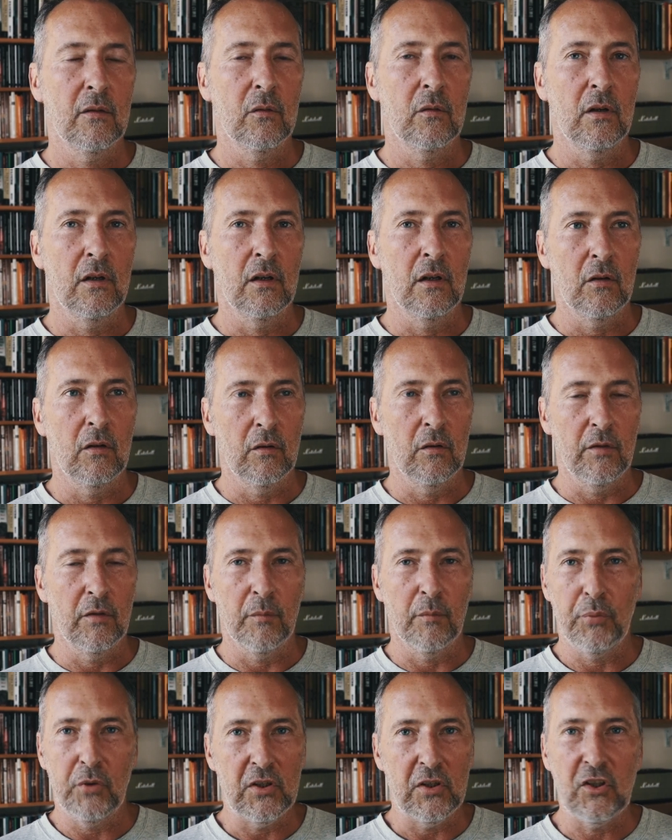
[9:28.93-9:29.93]
Uh,
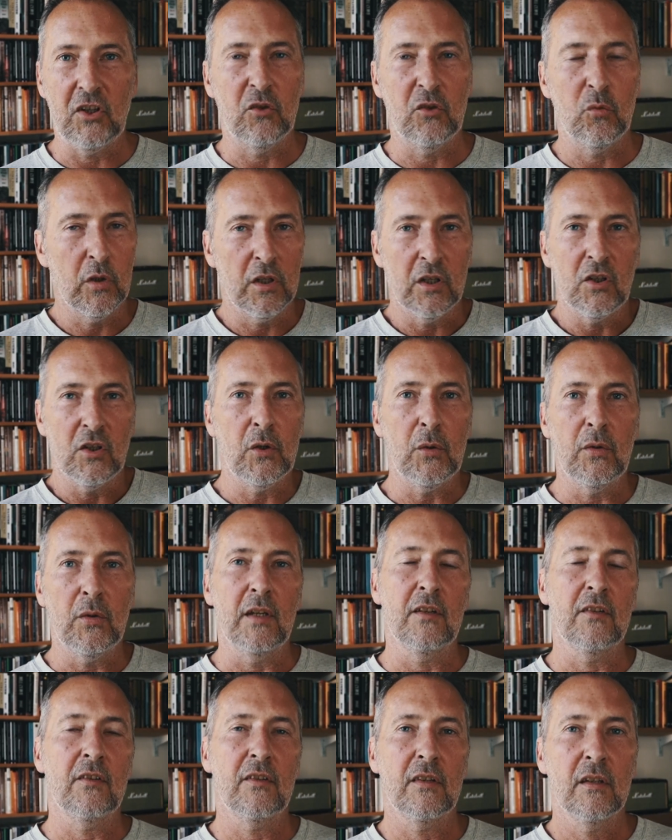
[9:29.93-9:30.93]
the British wouldn't do
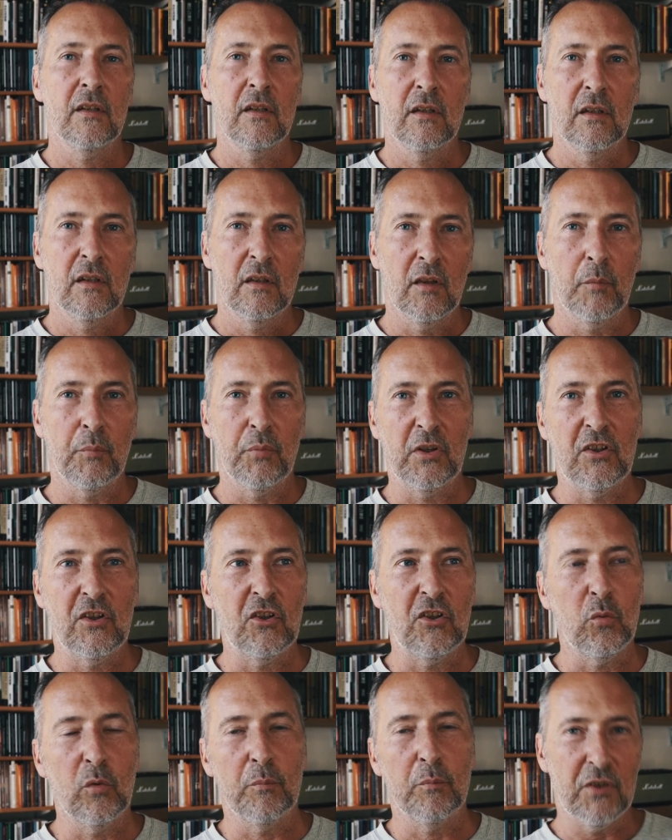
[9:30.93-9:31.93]
this. The
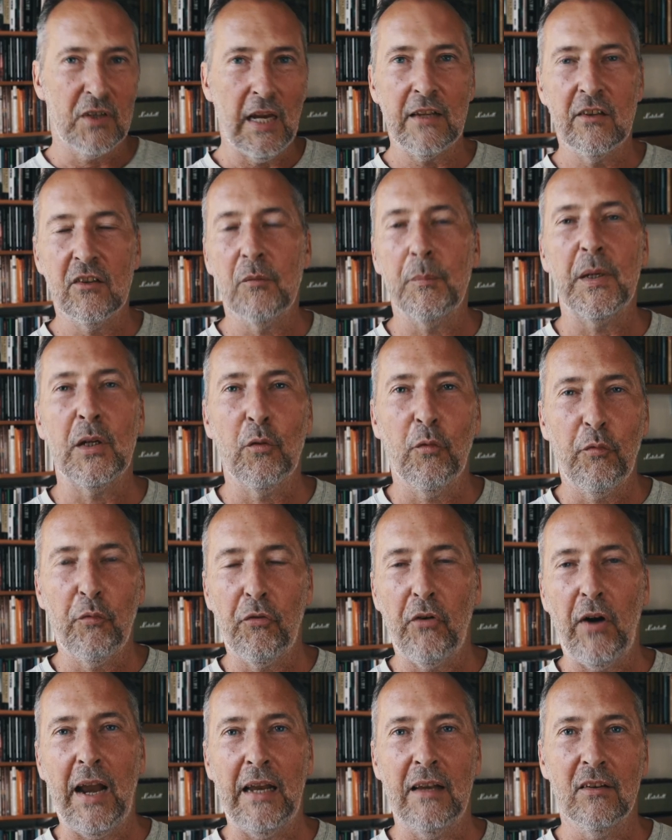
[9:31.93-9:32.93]
British would pretend to be your
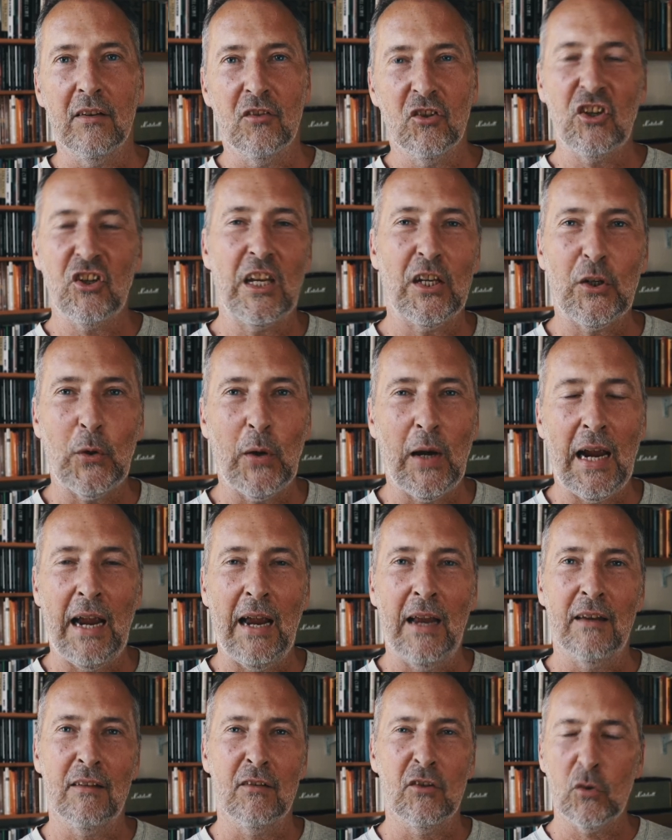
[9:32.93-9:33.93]
friend and shake your
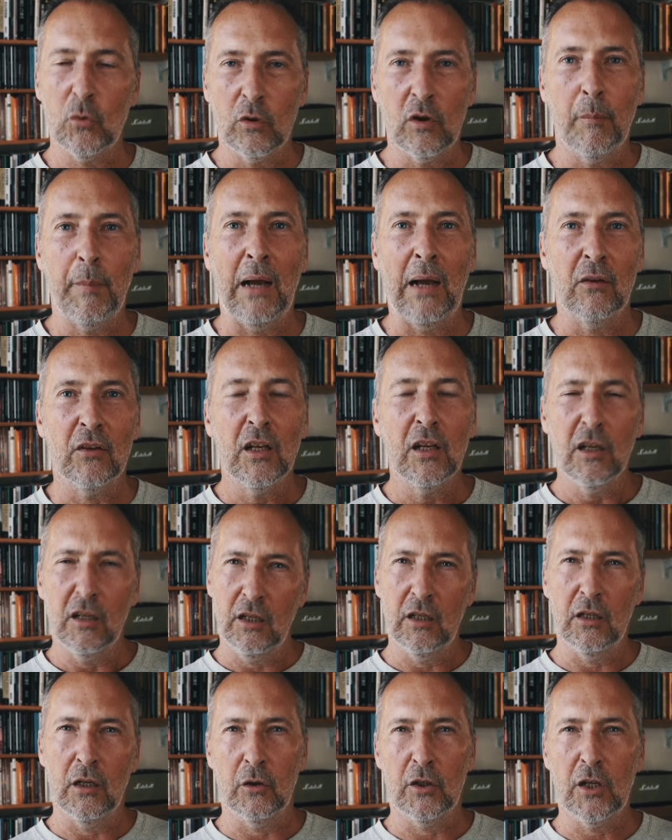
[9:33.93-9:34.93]
hand and talk about,
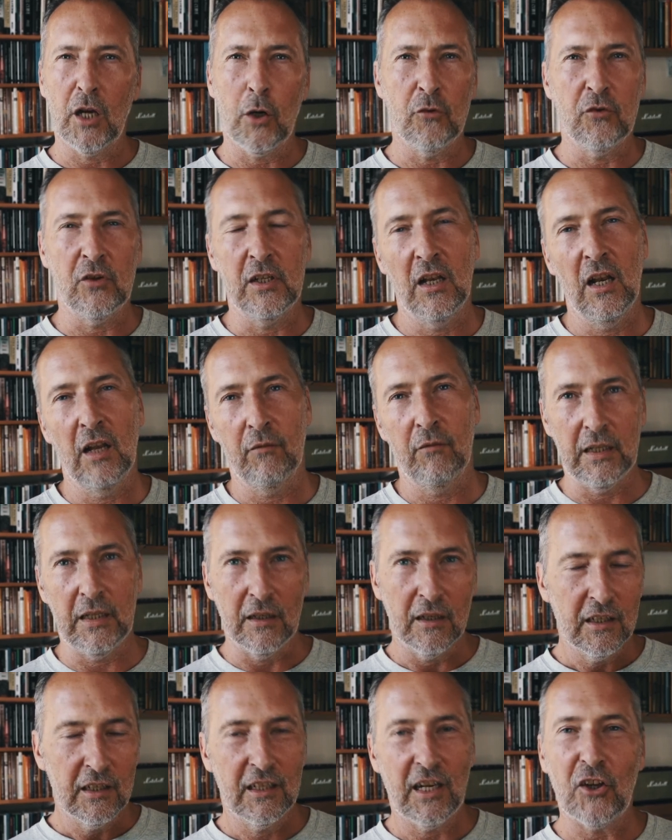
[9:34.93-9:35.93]
you know, cozy, lovely,
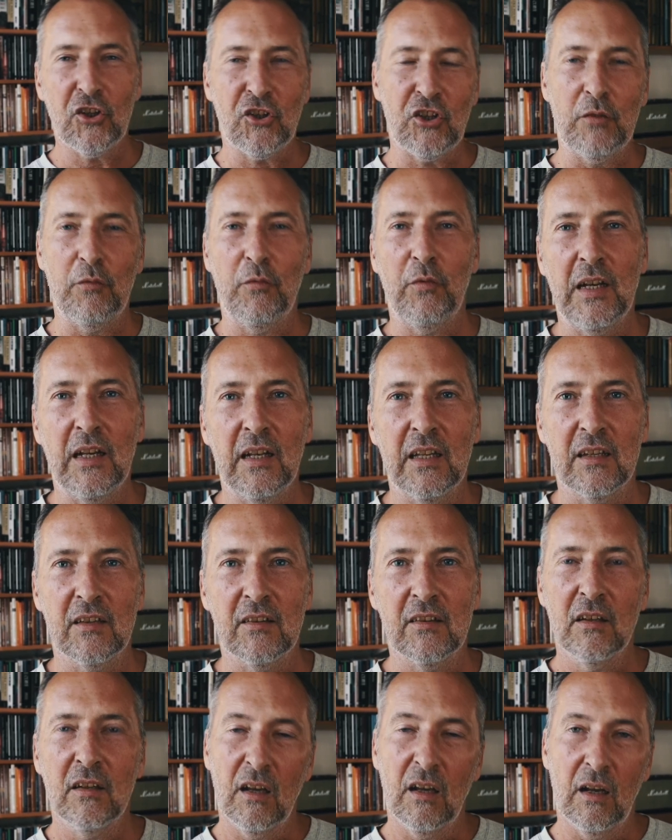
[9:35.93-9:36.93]
gushy
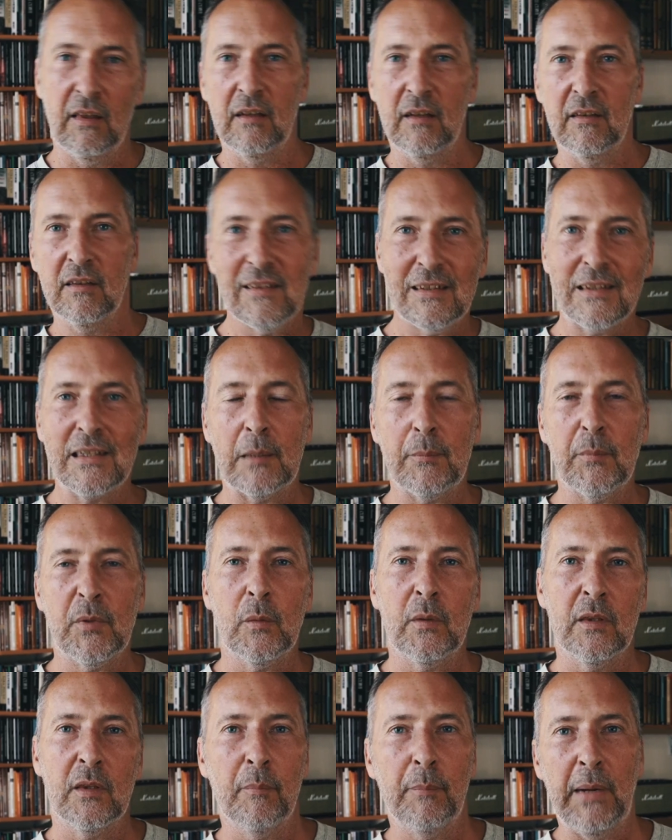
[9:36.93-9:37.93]
feelings and then stab you
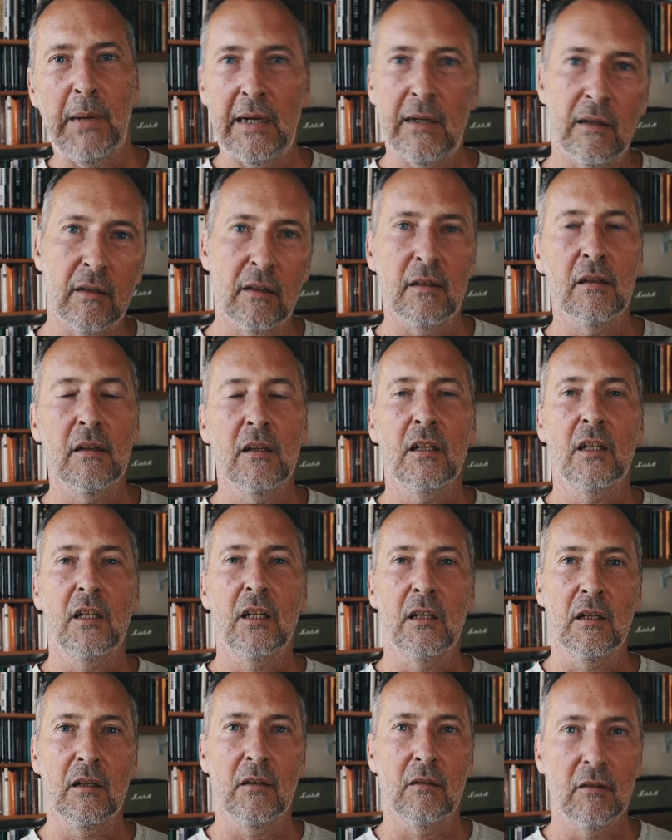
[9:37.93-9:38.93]
in the back and,
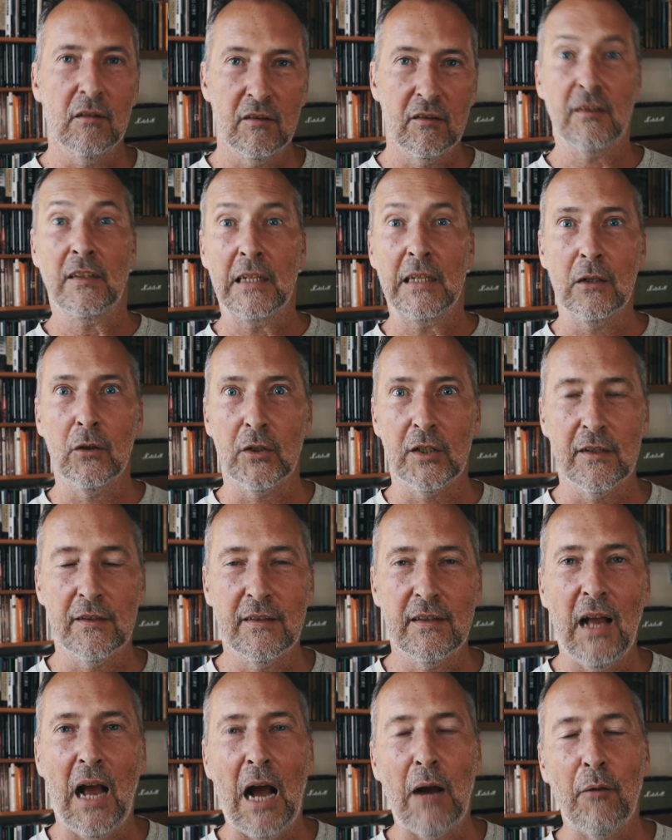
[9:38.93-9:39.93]
you know, steal all your
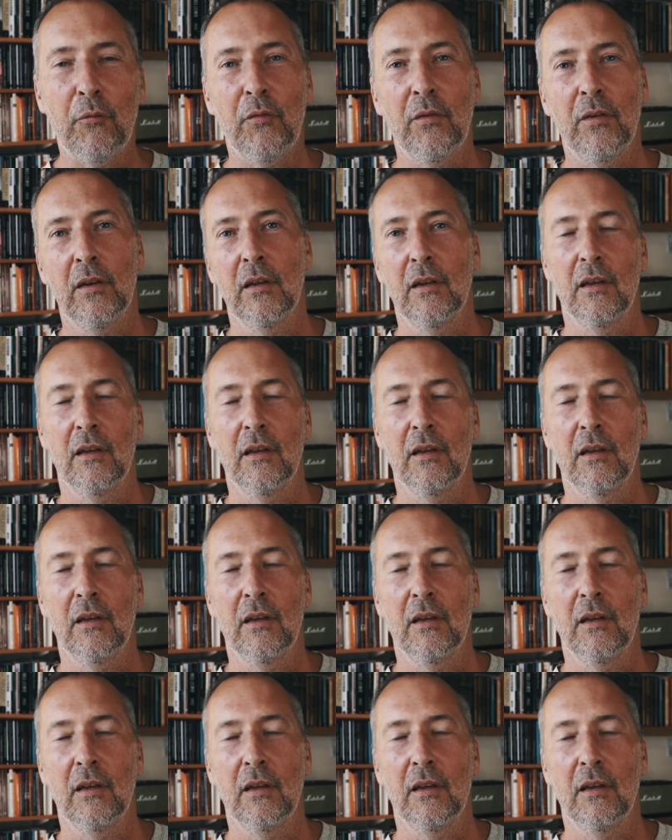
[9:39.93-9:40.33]
stuff.